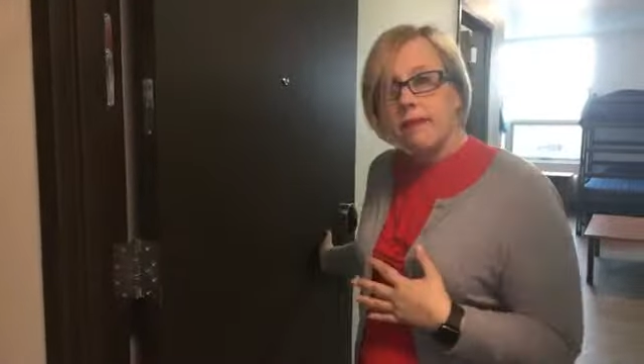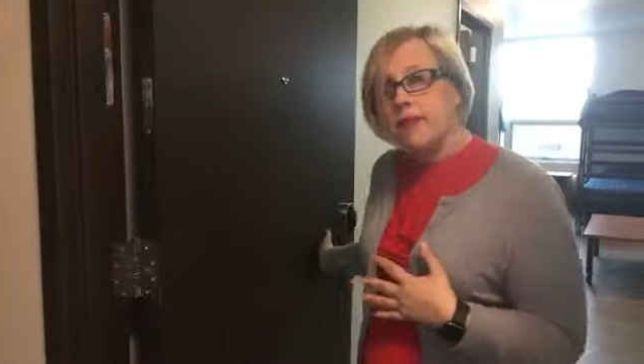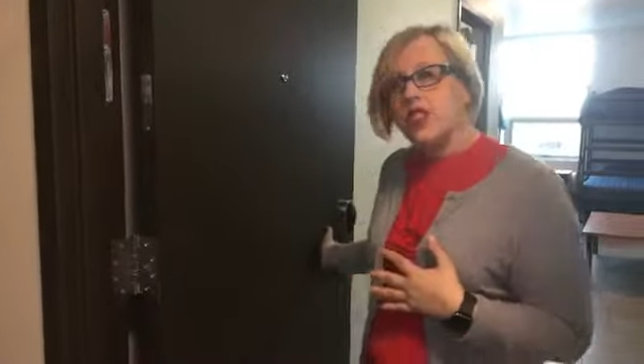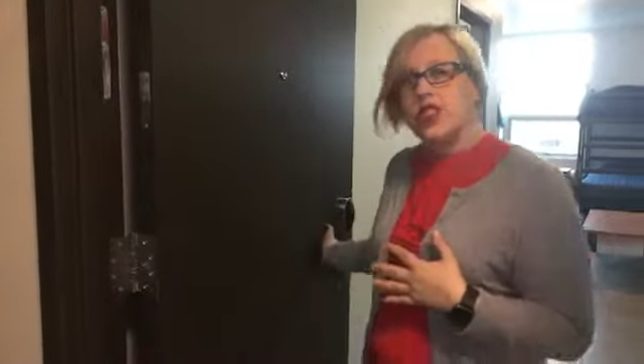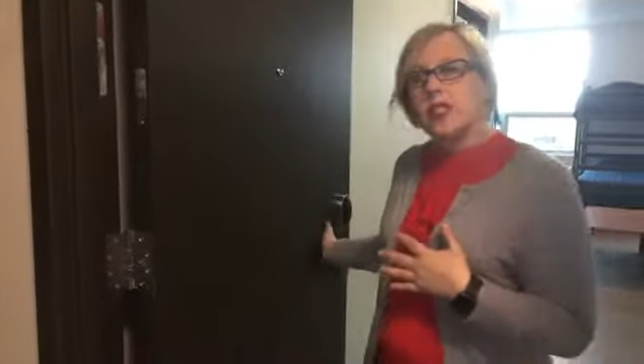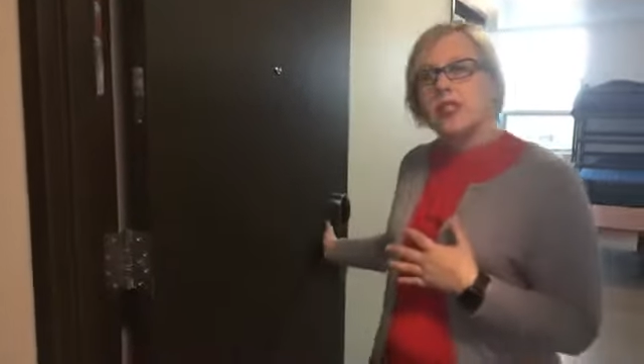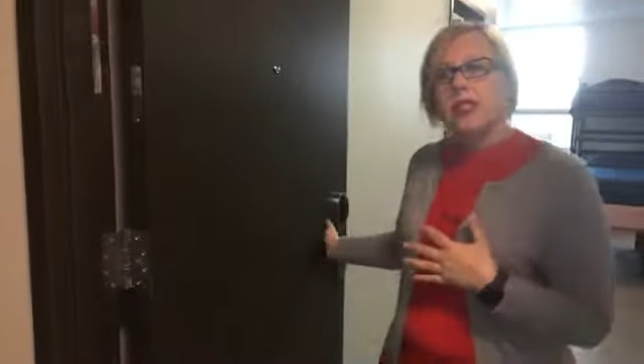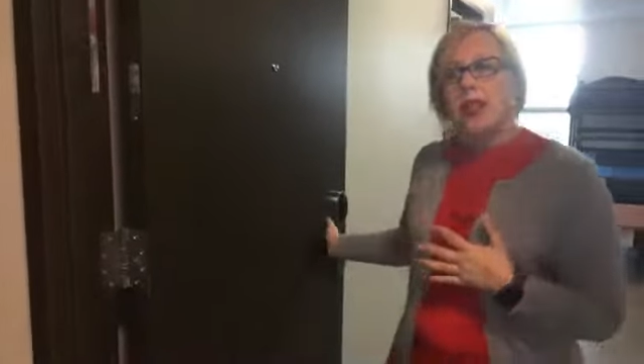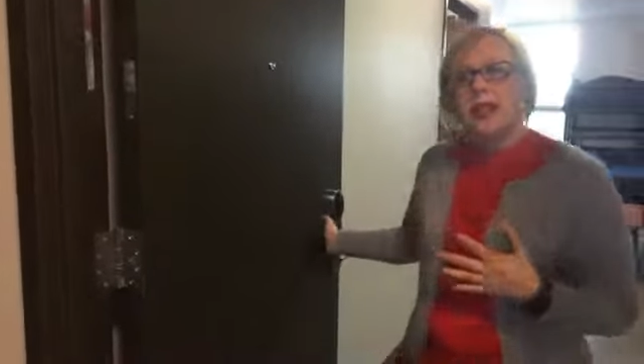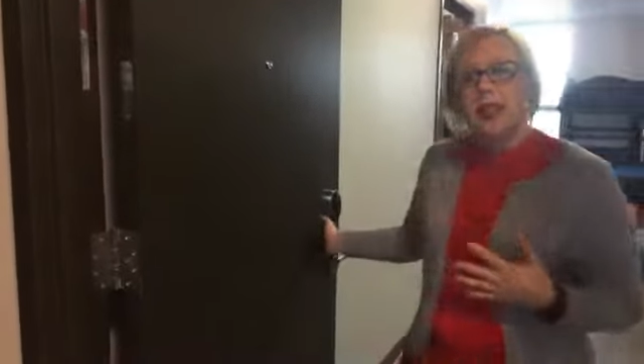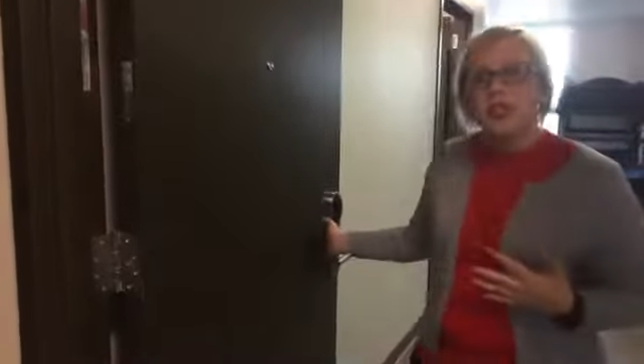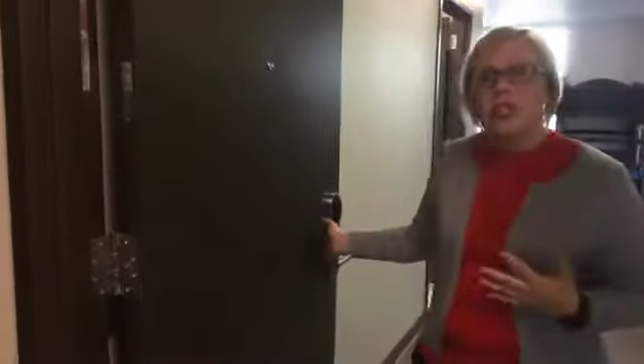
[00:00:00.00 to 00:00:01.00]
just like
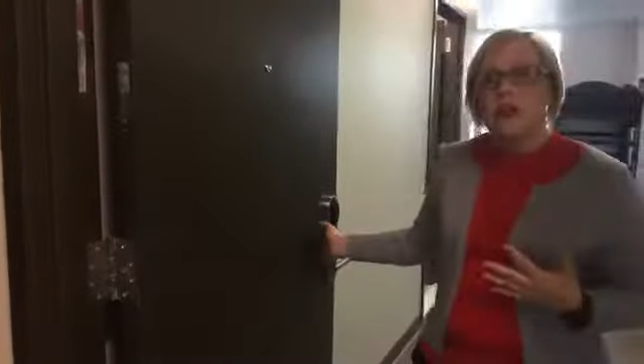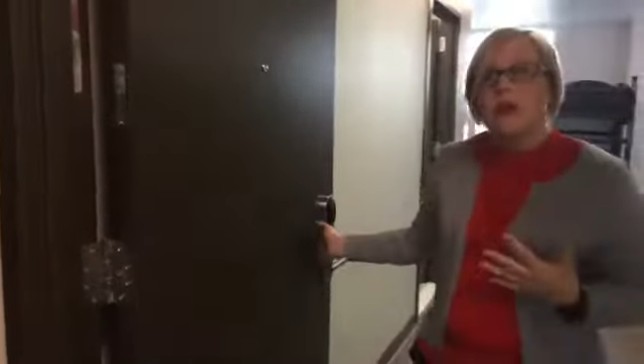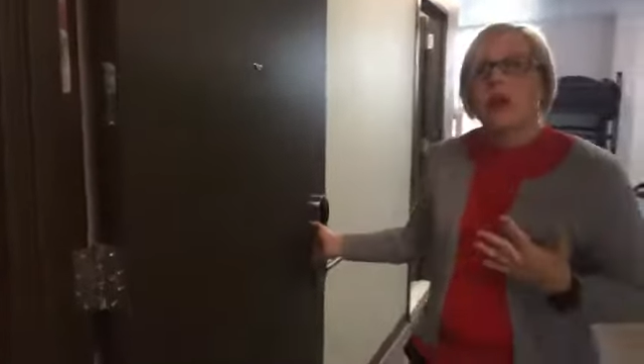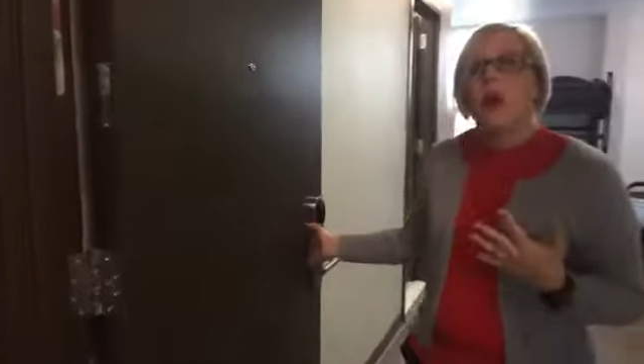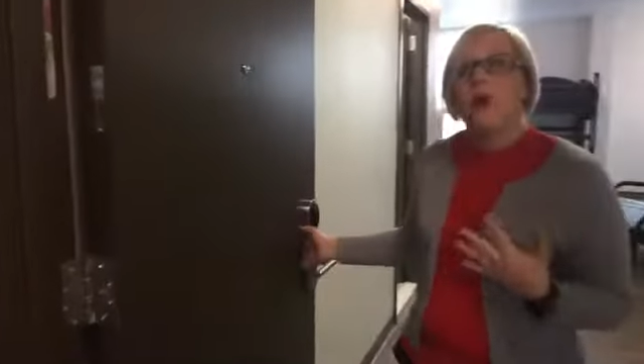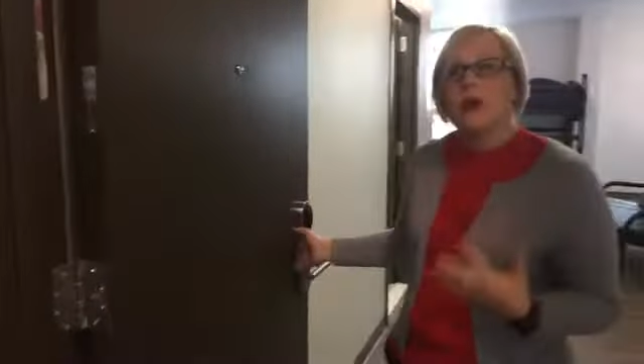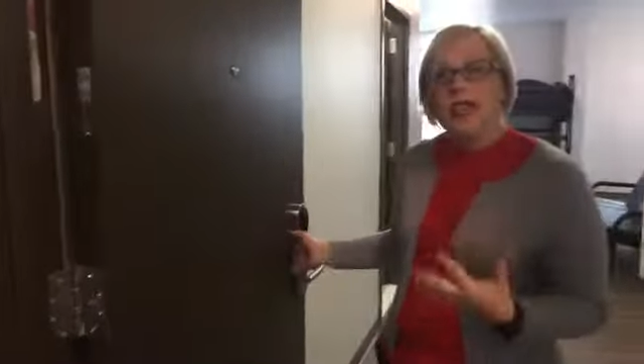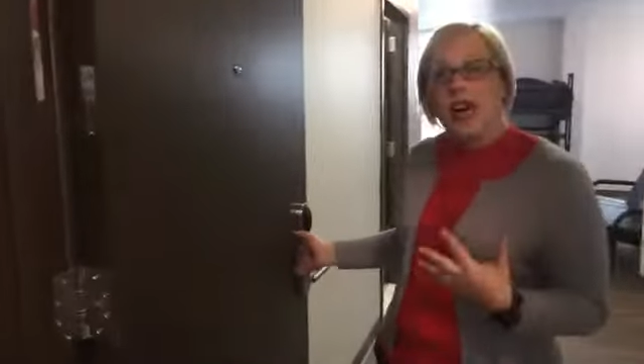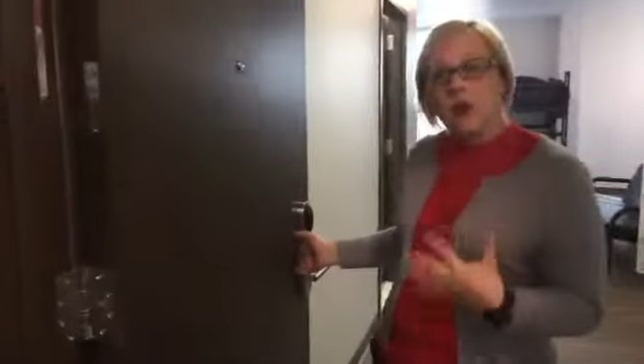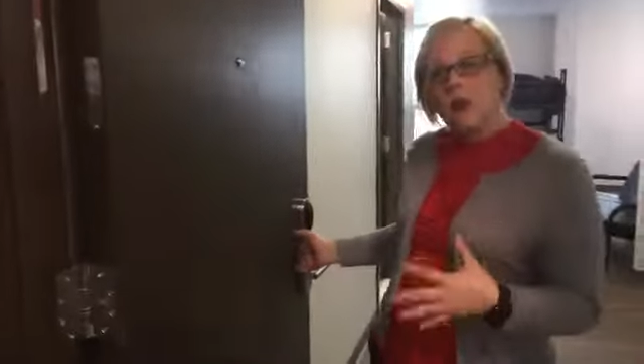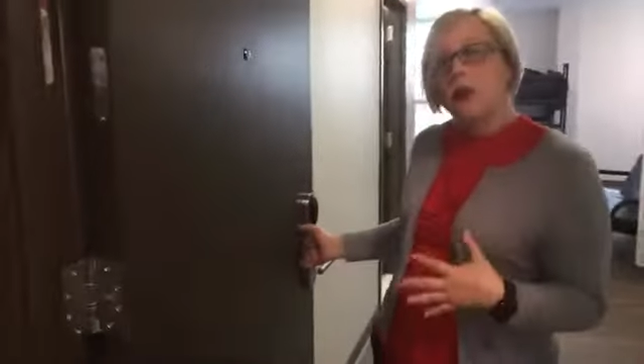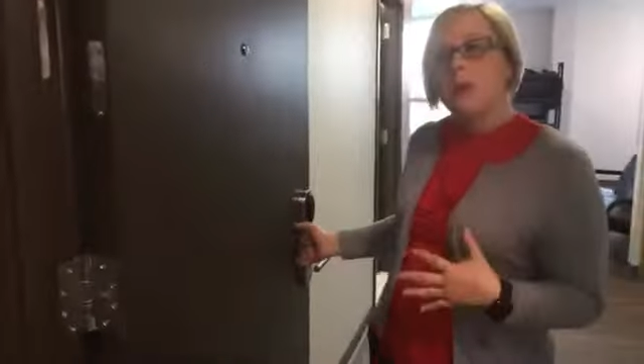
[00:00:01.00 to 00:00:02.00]
they do in a
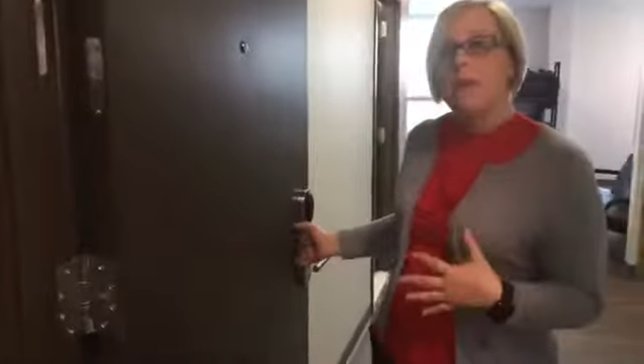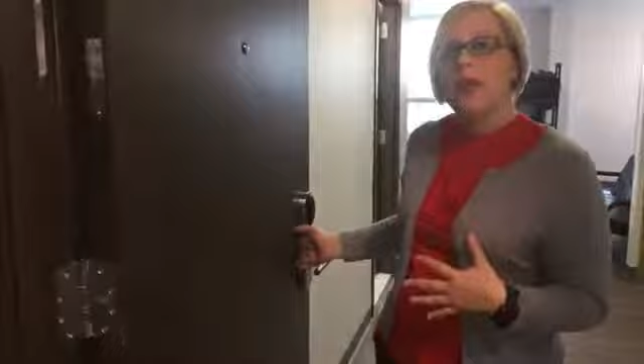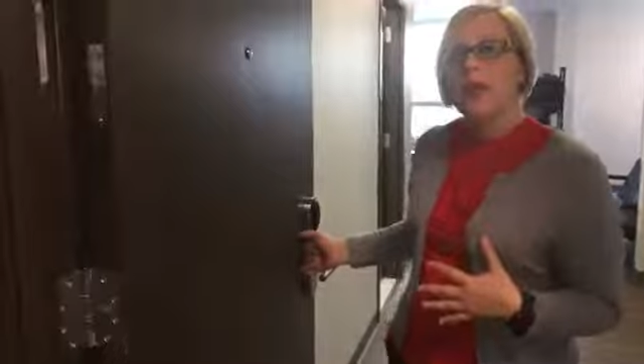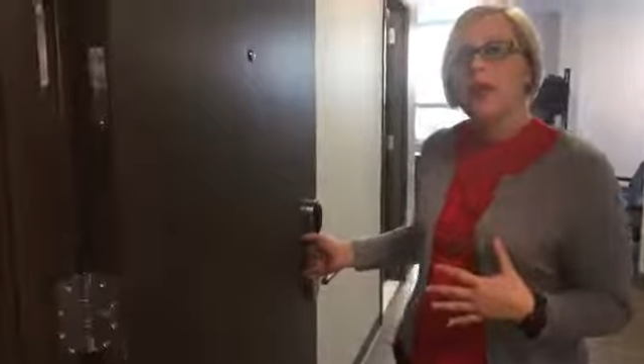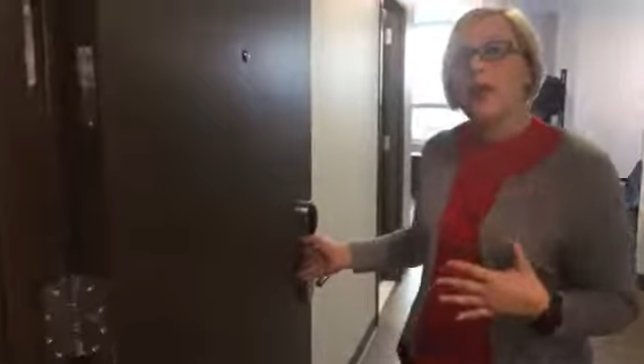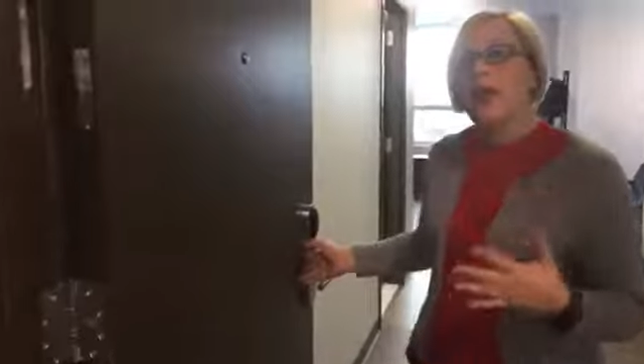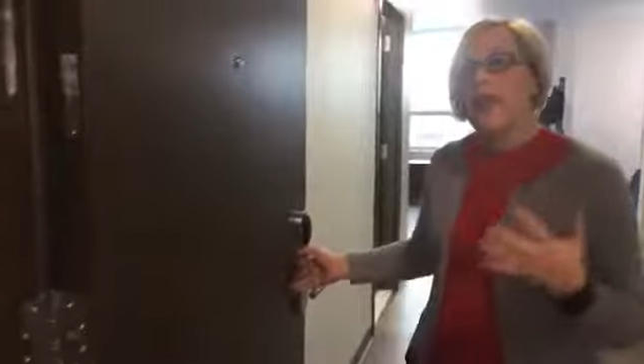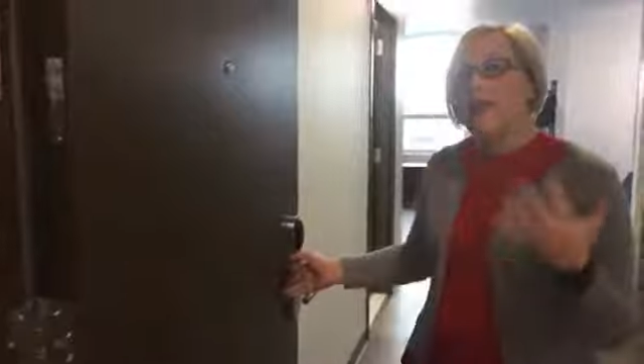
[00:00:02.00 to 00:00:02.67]
hotel room. And